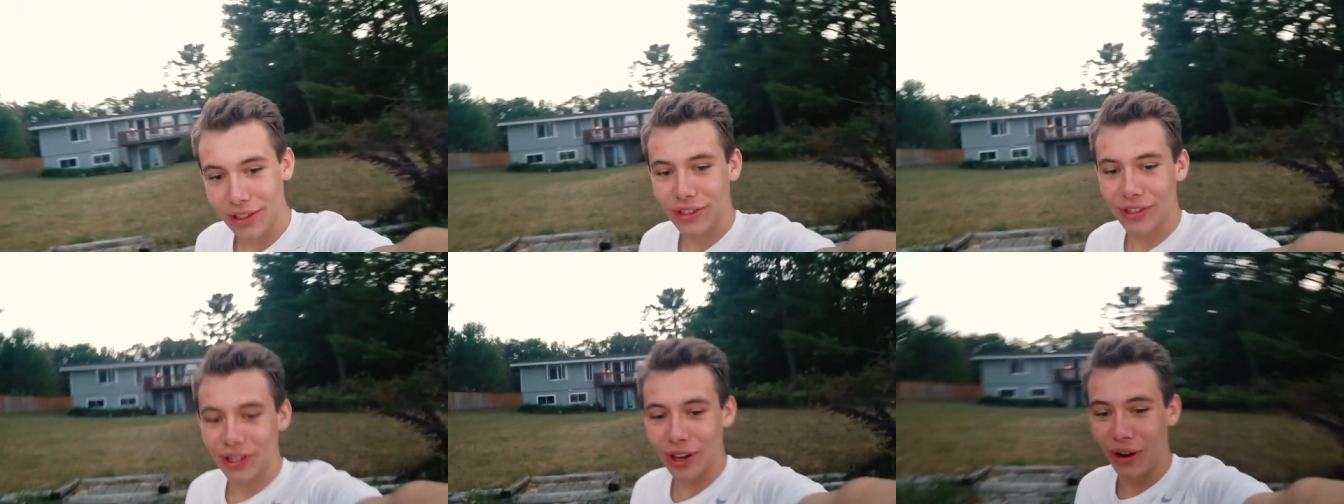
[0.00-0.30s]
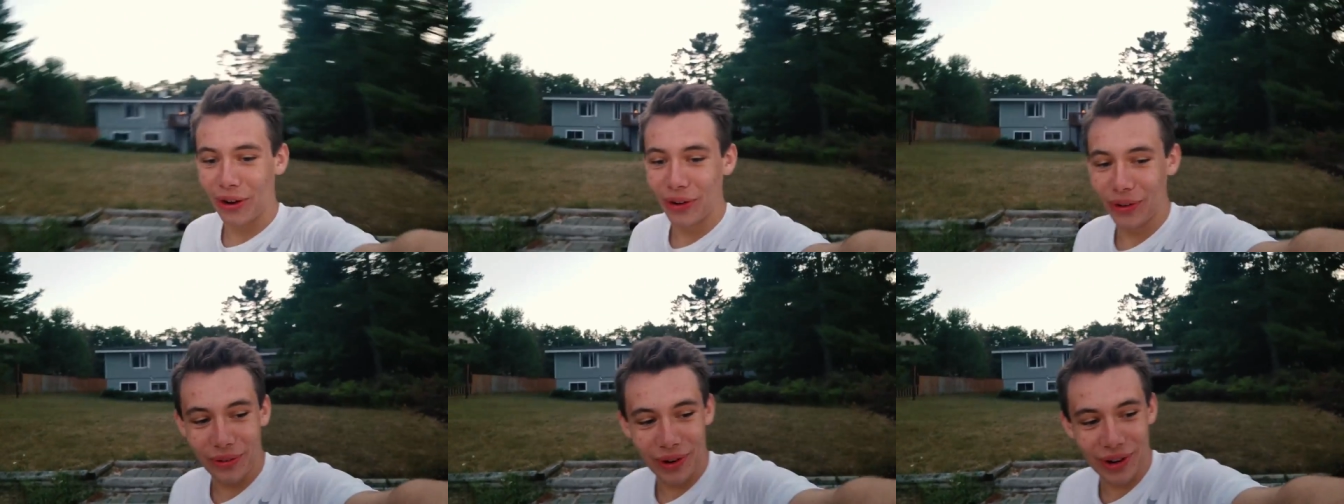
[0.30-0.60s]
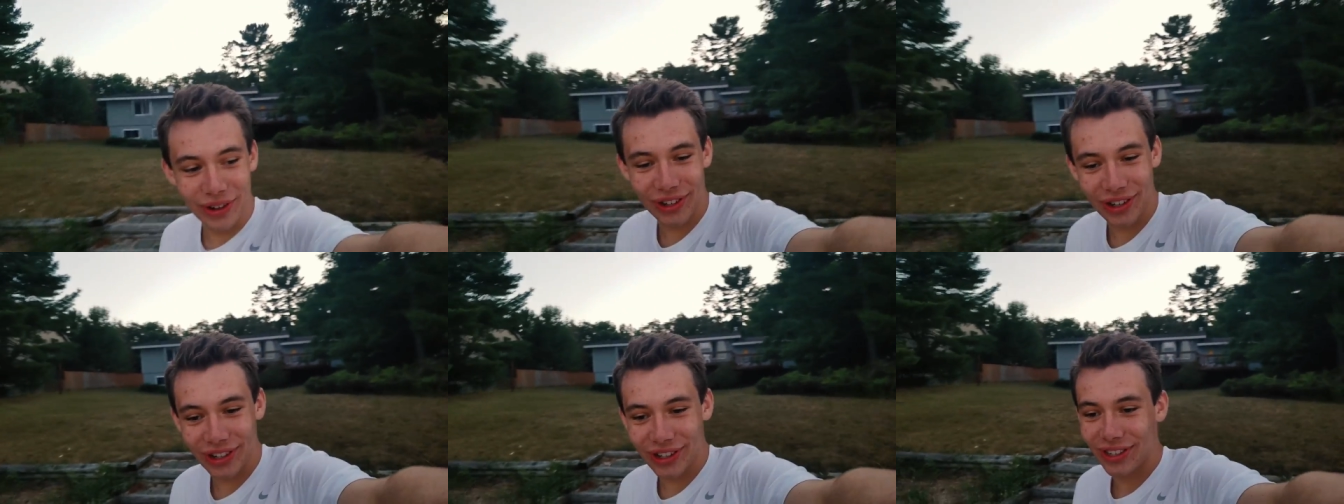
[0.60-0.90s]
so we
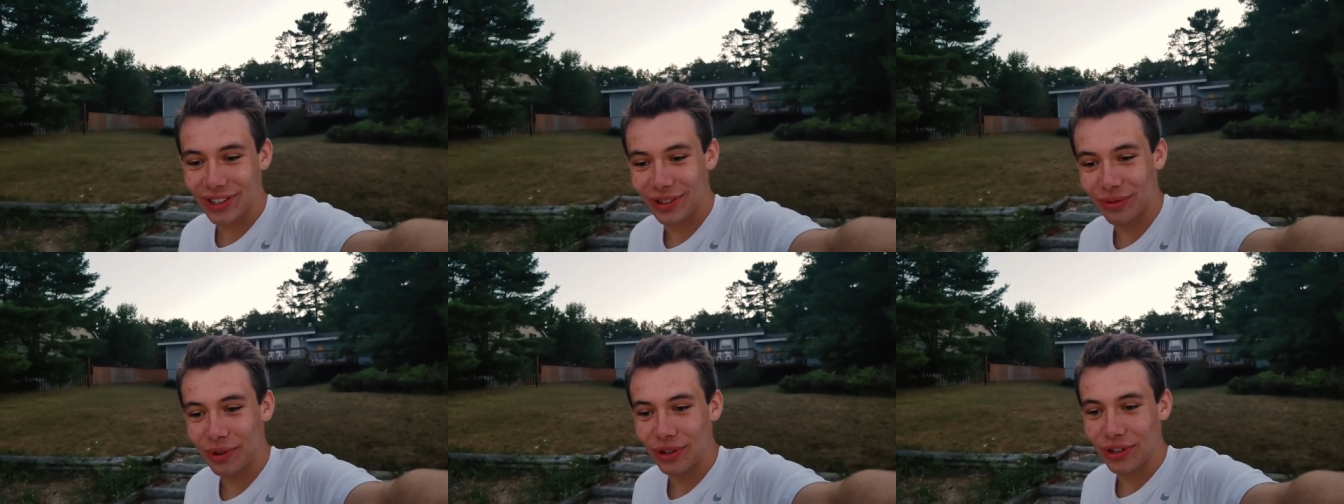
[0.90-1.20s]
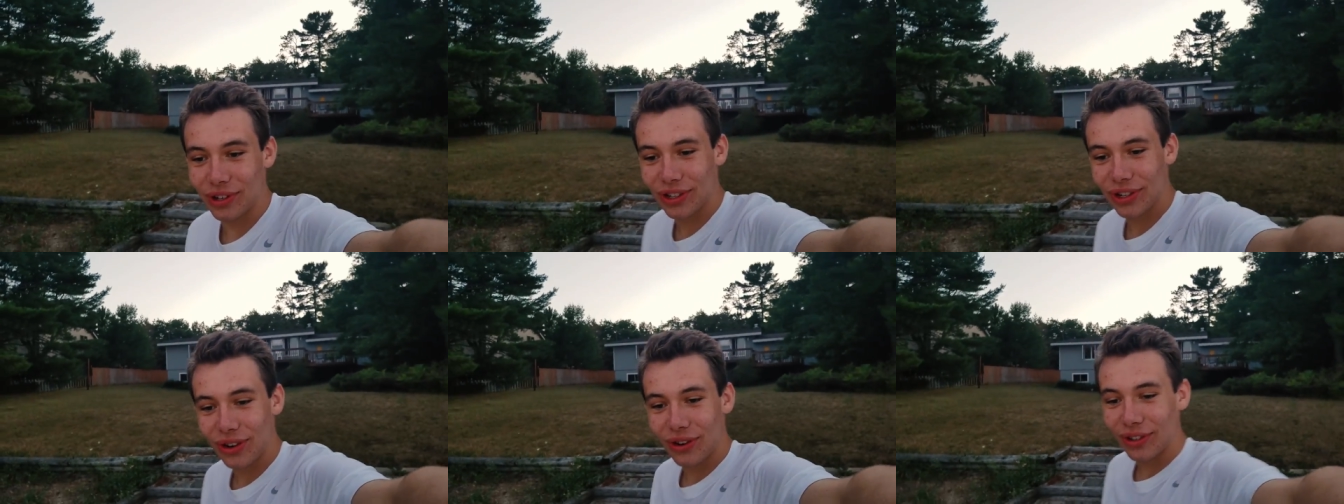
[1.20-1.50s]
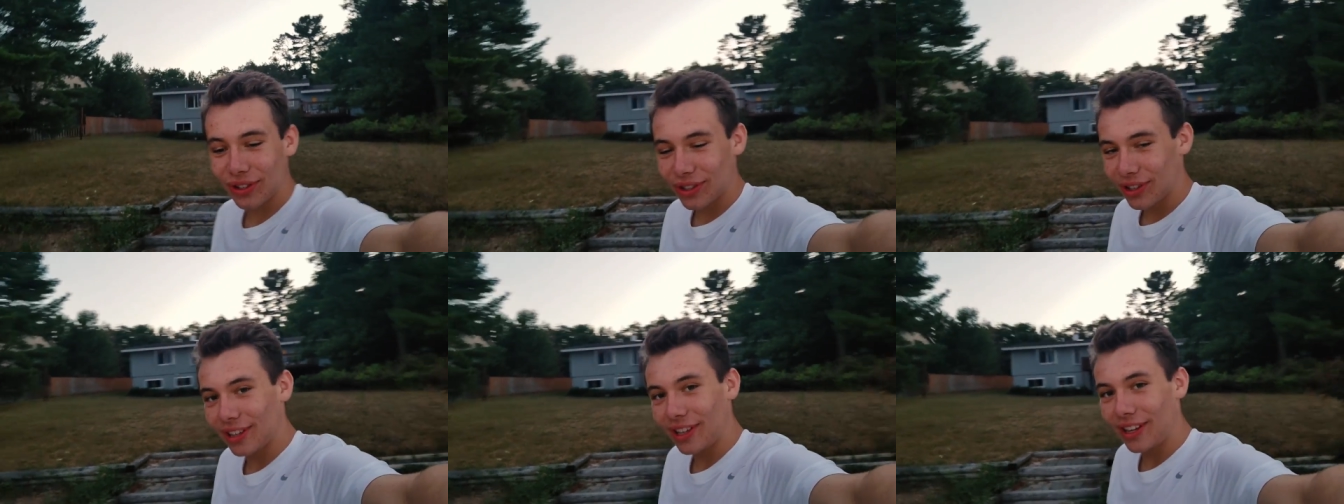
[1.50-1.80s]
just we just
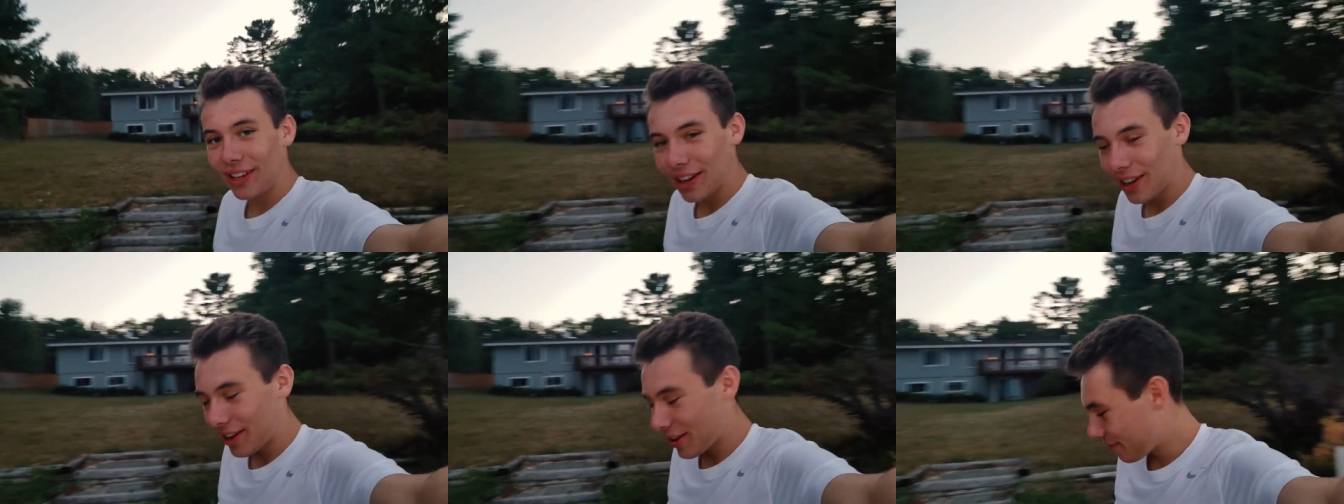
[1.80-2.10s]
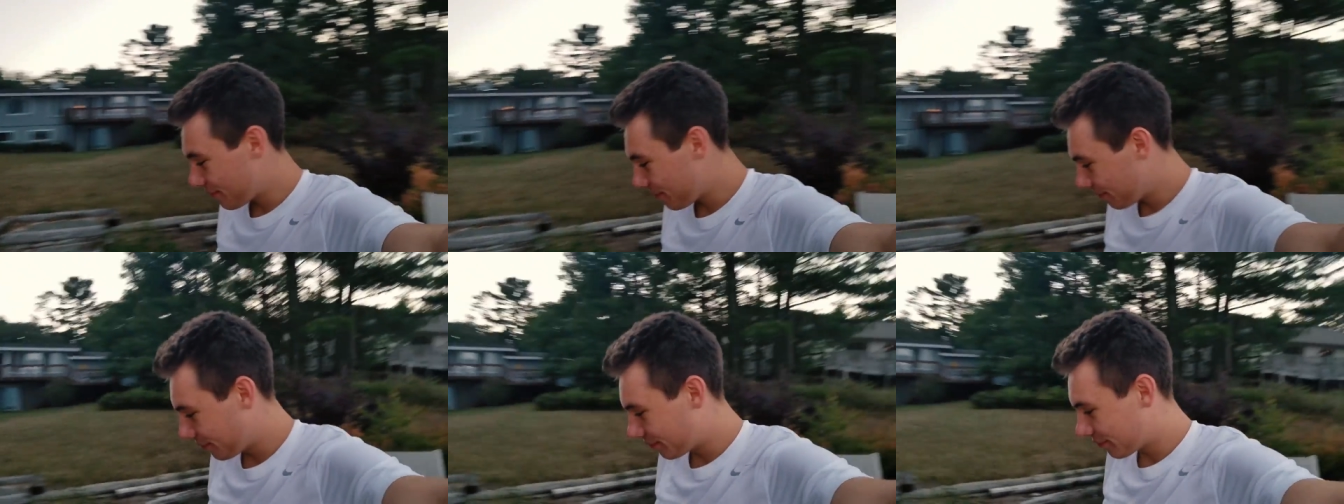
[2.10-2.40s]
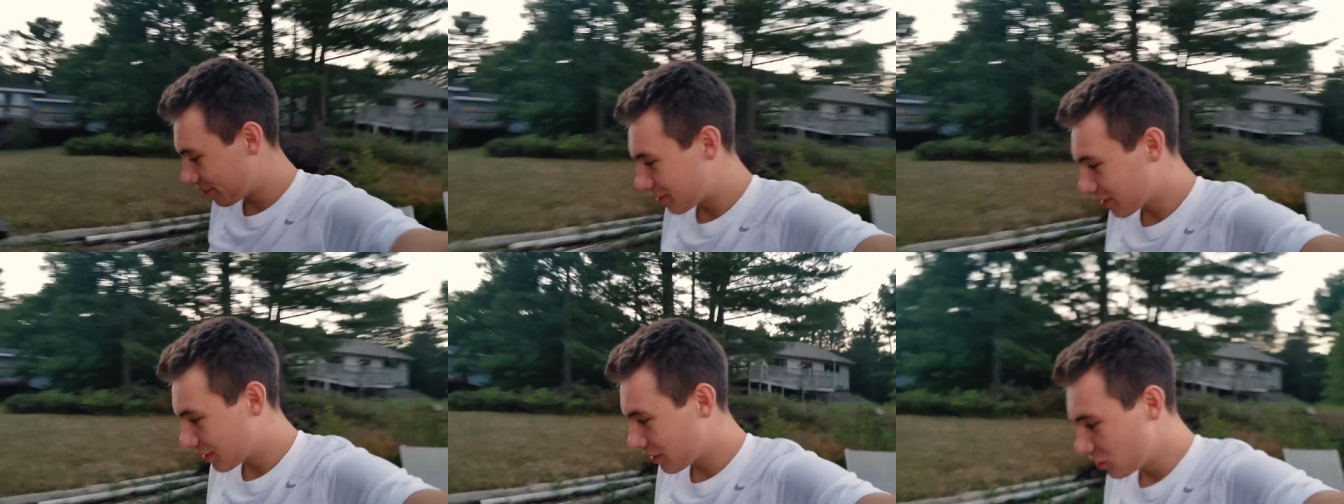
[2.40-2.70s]
got to the um,
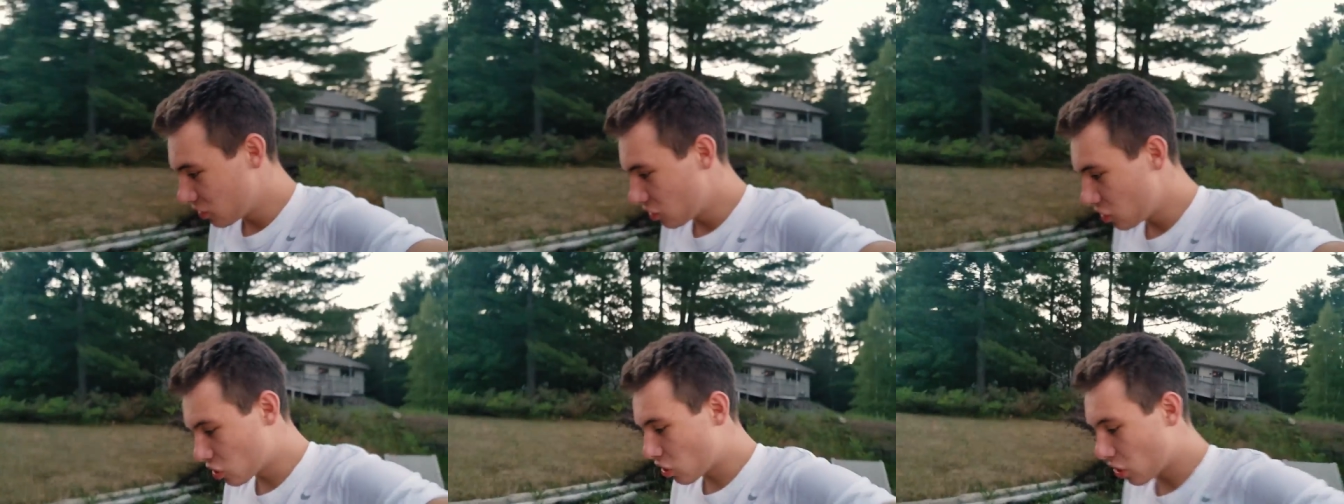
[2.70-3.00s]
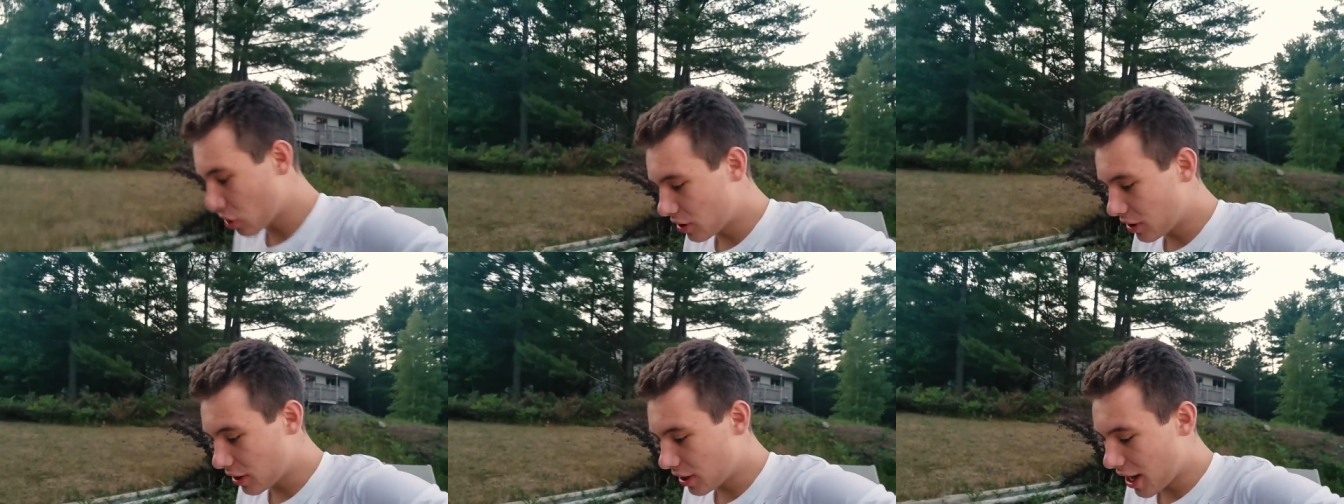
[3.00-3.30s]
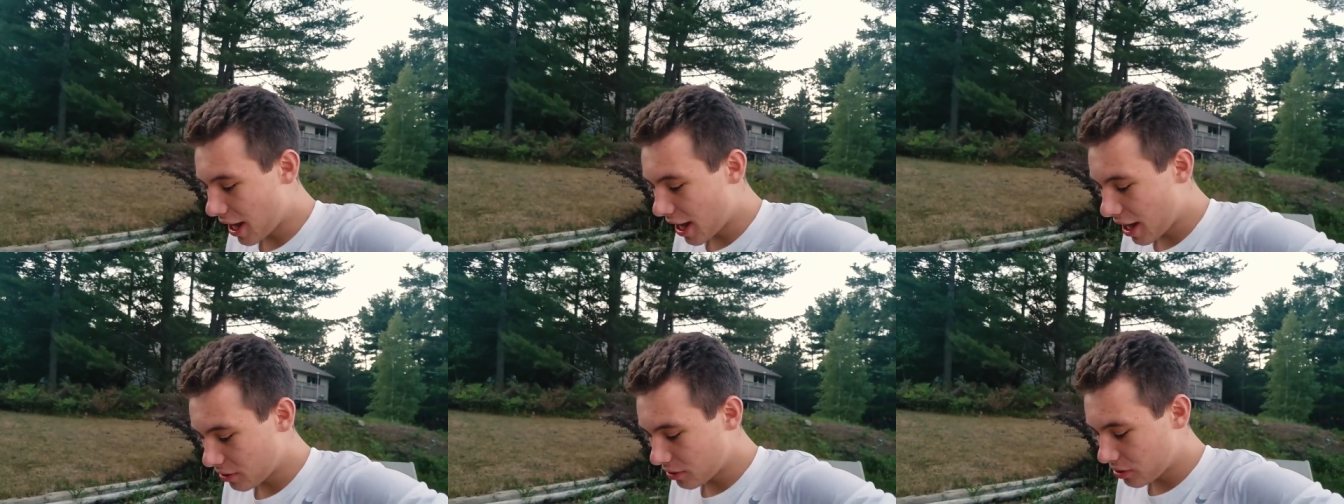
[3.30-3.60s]
just got to the
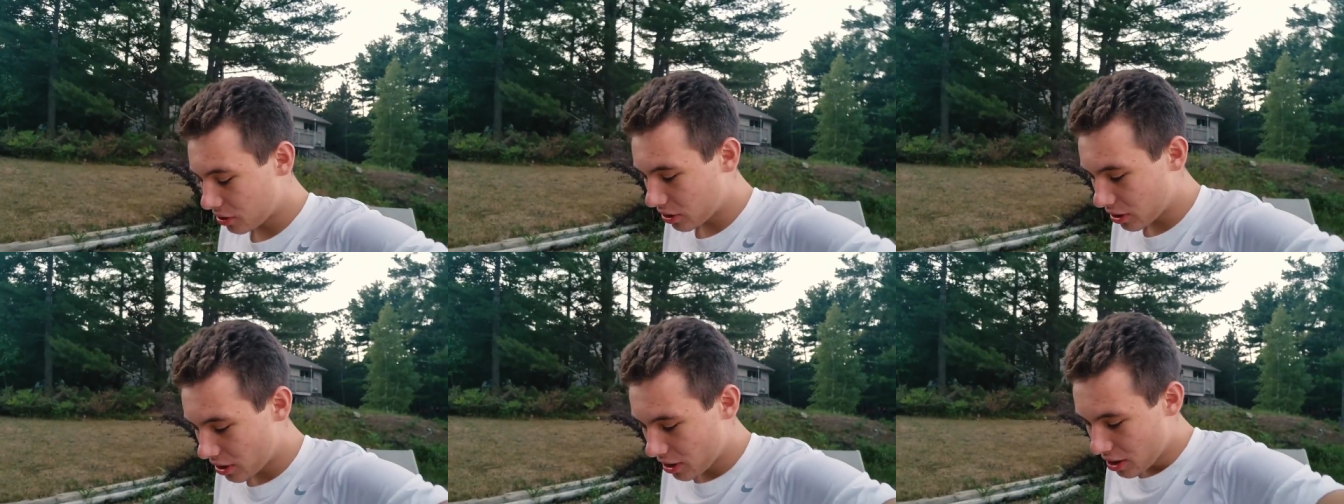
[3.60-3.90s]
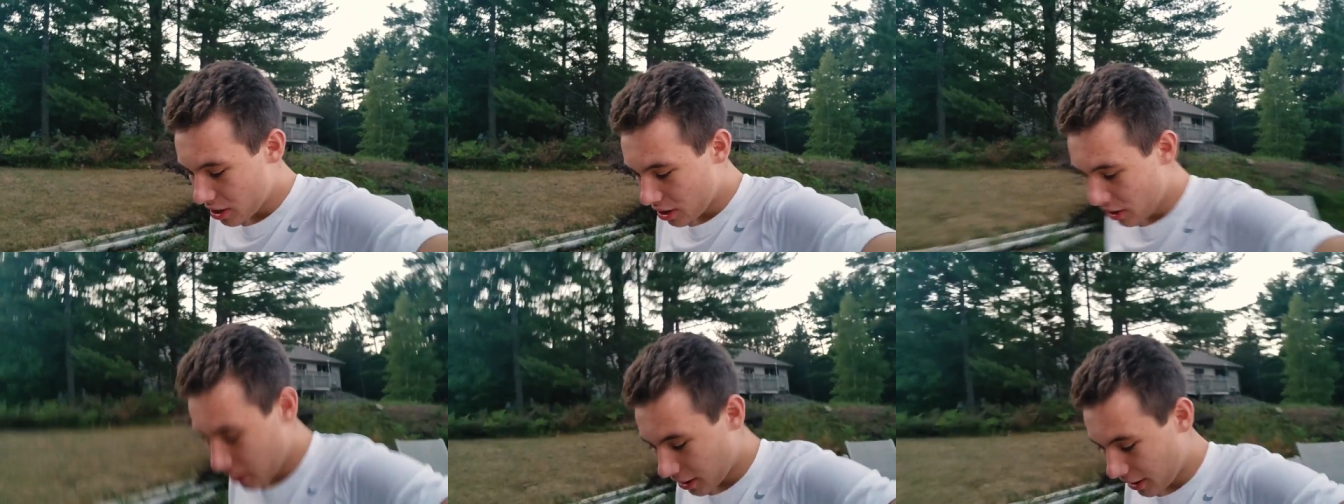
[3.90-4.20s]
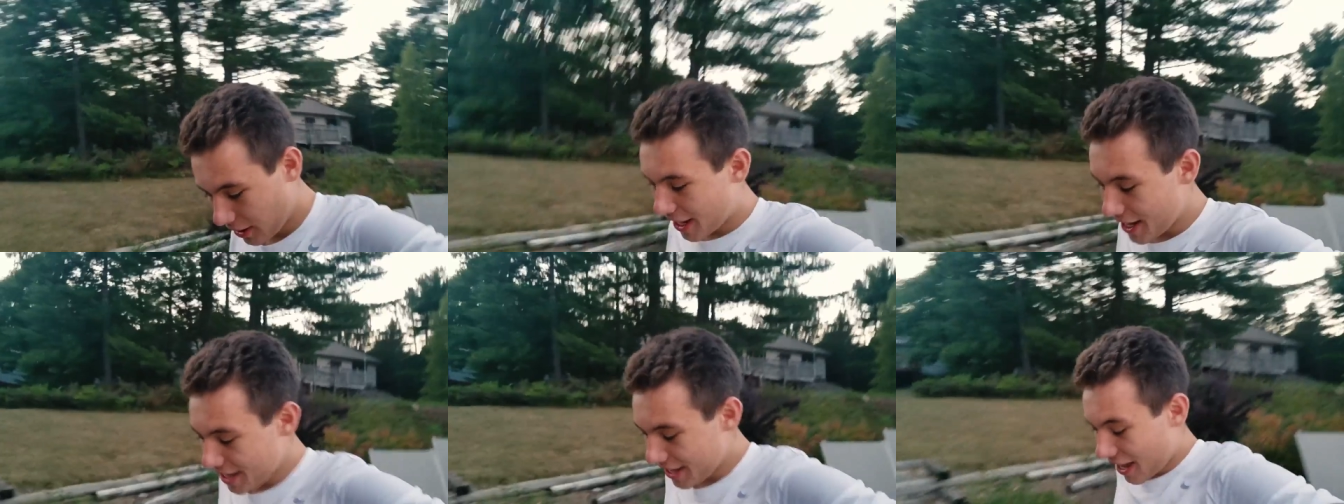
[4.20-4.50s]
house, the
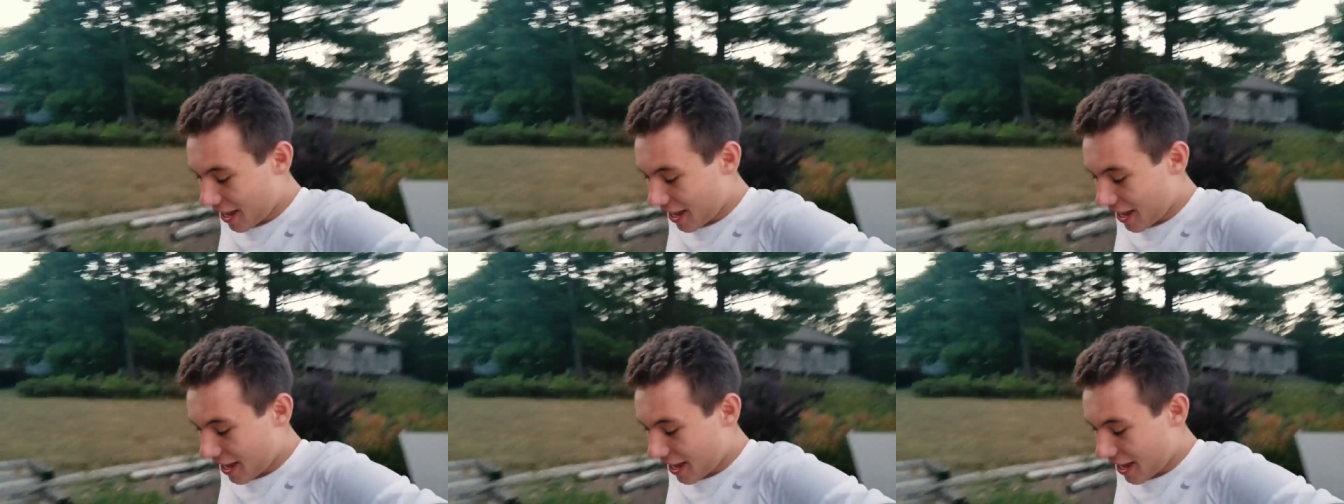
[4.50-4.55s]
lake